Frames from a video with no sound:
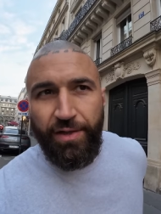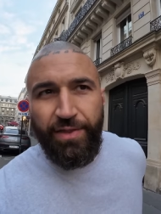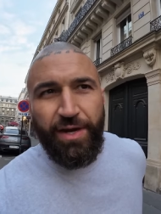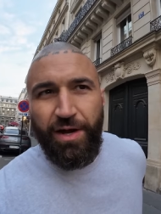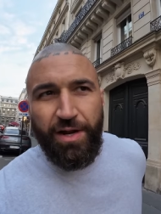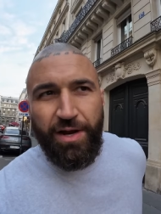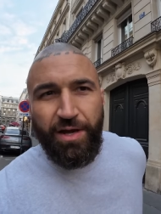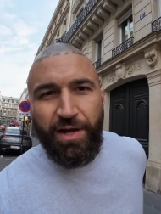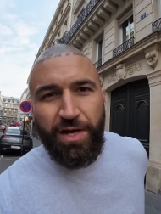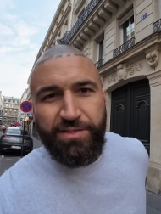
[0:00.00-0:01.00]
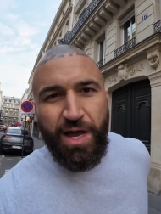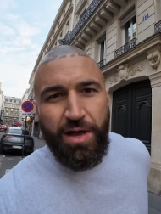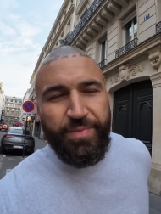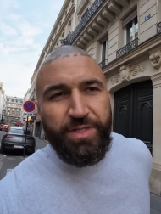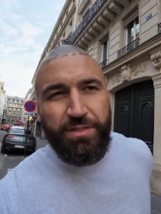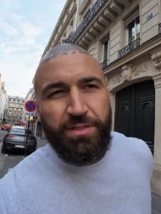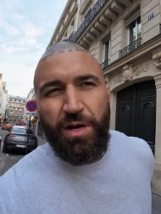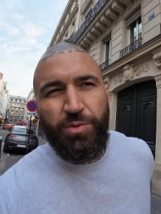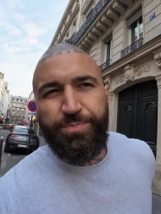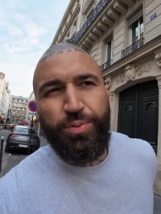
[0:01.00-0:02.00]
And then I don't know, cuz almonds.
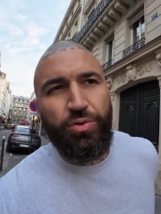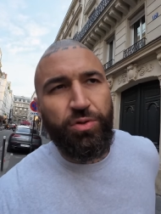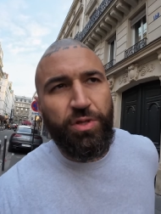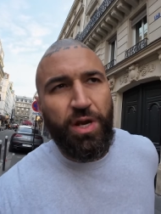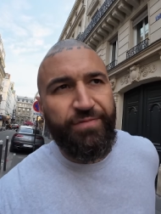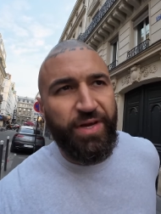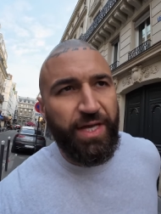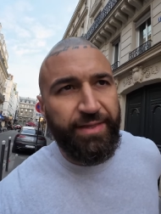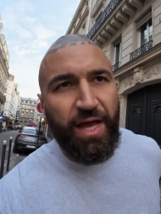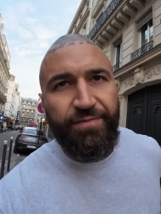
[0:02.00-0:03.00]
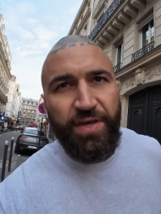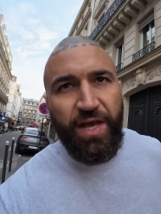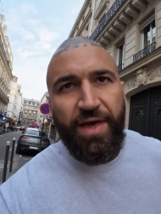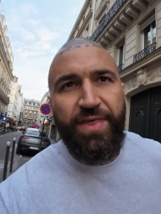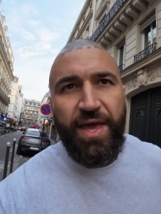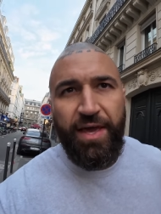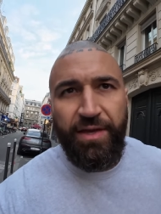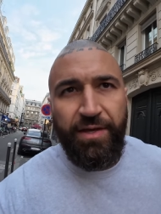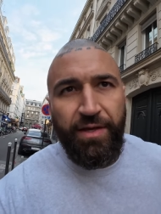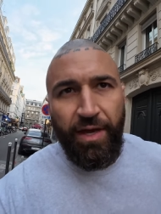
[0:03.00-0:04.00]
That was poo. Don't ever get that. If you go there
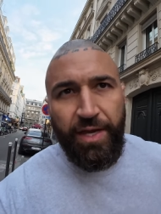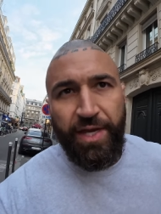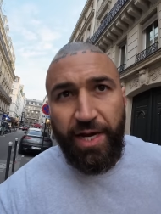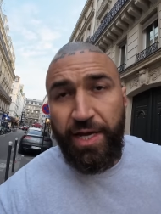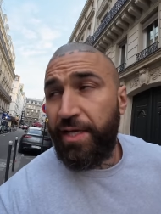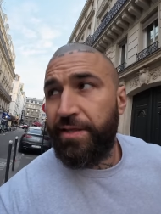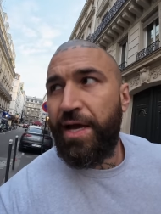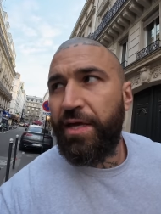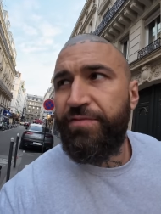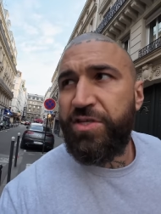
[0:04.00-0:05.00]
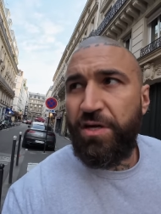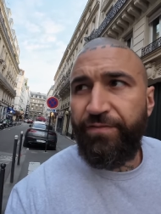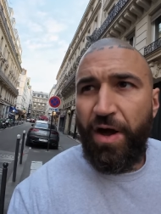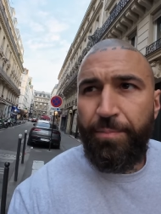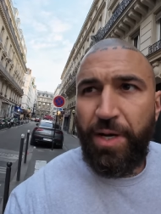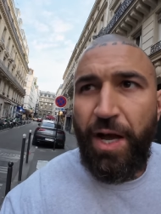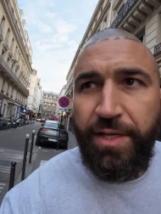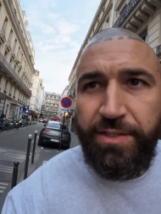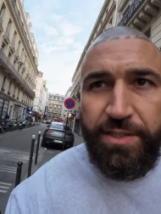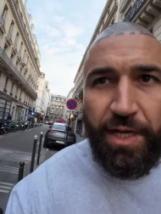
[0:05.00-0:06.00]
and you're gonna get that, give yourself an
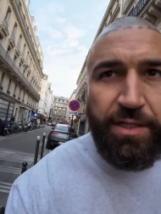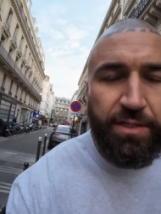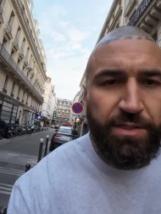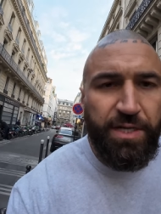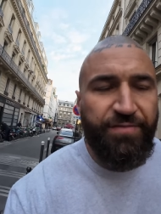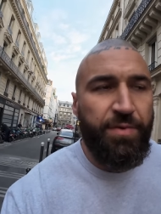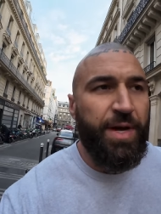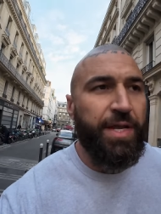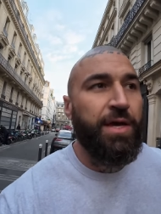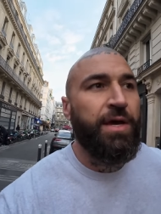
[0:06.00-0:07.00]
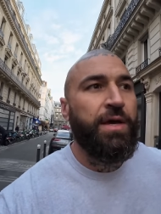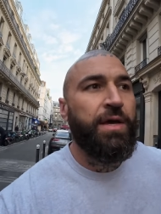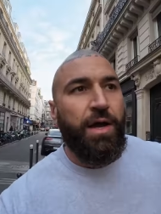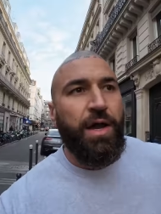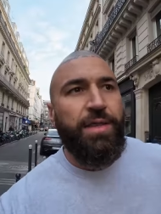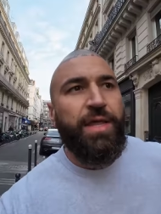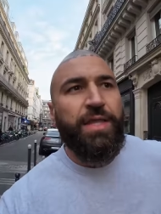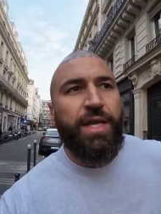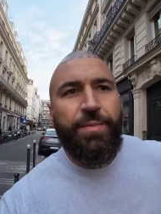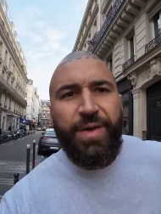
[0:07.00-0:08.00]
uppercut instead. Save your money. And then
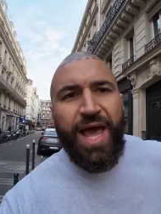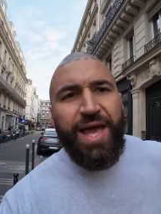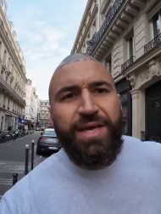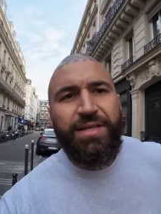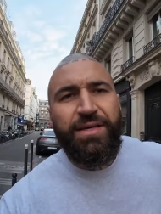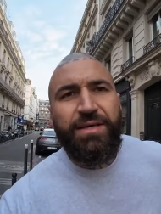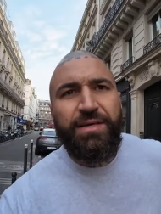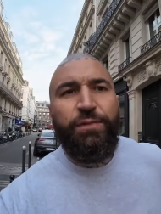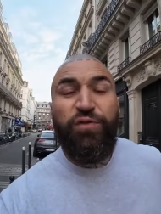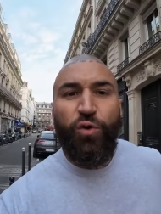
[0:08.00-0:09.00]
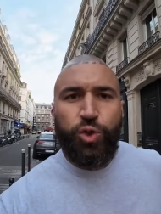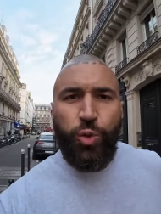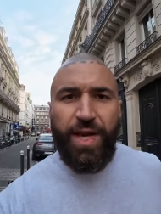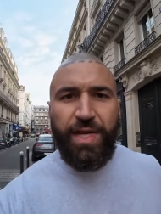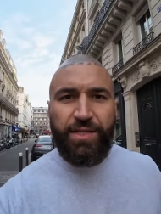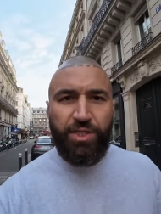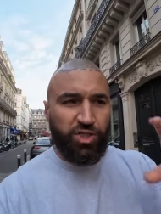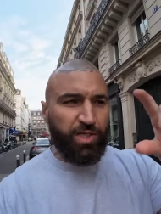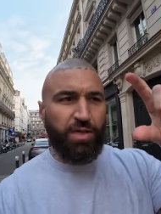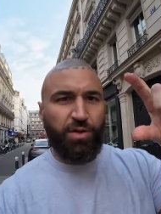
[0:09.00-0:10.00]
the lemonade. 420. Did
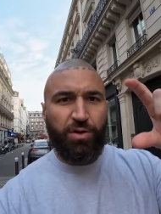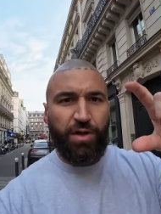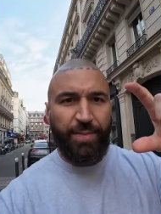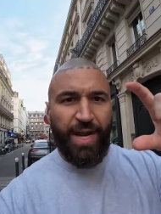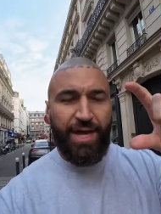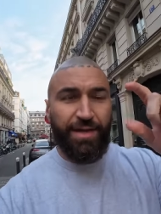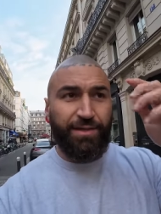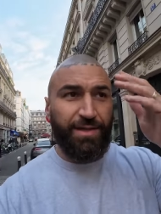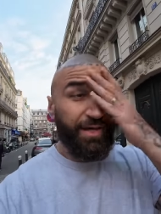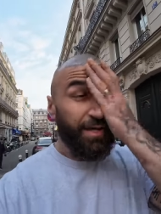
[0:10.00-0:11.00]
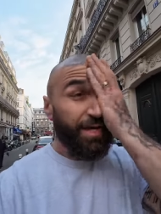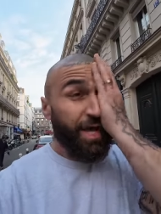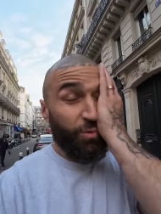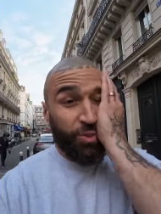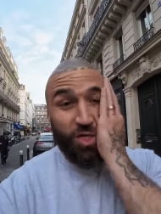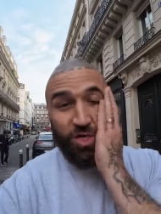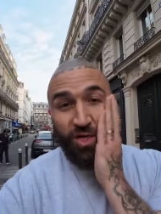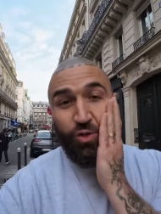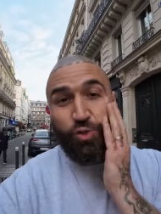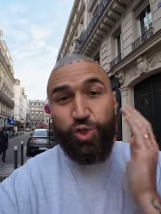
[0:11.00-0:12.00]
you see the little lemonade? It was like a
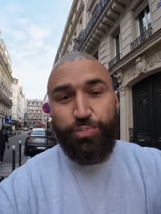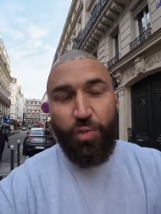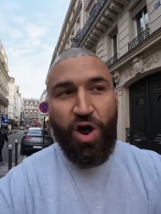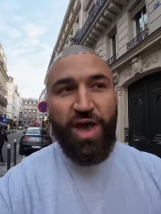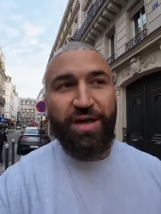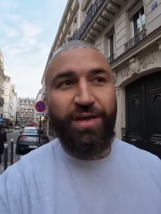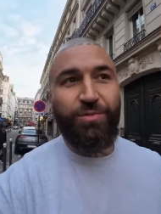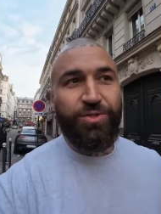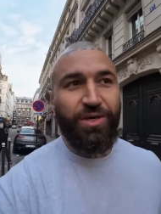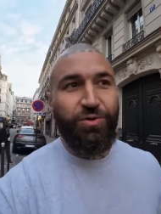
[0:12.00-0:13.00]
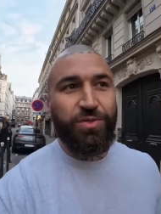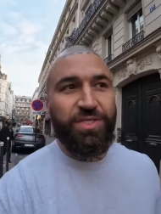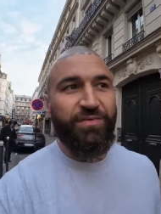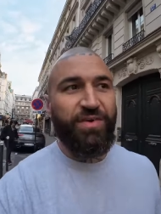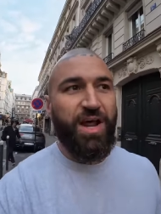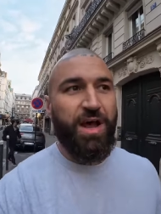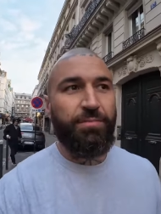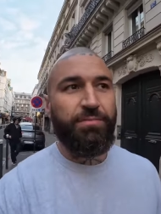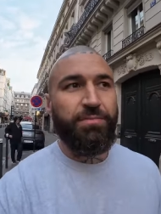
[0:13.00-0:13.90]
little Sprite. It was a little 7-Up.